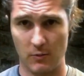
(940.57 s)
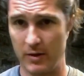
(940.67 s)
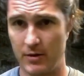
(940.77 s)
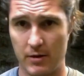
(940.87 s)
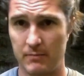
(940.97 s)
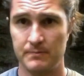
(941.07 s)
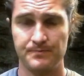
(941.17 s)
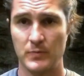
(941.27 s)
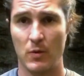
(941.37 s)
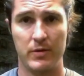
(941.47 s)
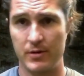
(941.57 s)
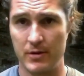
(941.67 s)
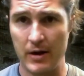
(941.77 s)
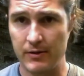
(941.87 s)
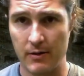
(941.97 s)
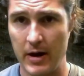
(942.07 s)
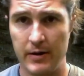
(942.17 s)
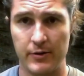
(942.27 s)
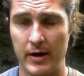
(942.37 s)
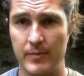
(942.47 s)
whether you're in your 8th
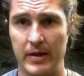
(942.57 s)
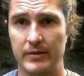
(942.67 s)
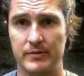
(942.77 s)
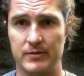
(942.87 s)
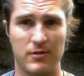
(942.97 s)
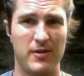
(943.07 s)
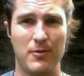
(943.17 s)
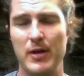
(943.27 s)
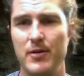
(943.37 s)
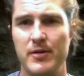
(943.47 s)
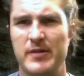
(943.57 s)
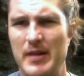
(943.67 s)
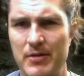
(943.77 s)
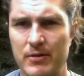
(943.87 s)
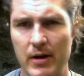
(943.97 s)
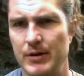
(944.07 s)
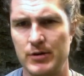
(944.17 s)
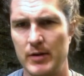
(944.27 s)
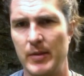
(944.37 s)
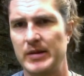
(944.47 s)
grade trying to make this, or whether you're in the 7th grade
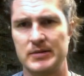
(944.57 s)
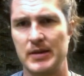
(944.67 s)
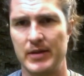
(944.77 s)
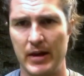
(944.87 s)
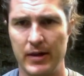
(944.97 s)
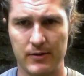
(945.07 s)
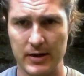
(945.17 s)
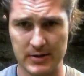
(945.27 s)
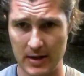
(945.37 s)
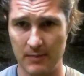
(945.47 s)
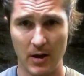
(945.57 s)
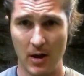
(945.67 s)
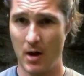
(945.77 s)
trying to make the 7th and 8th grade team,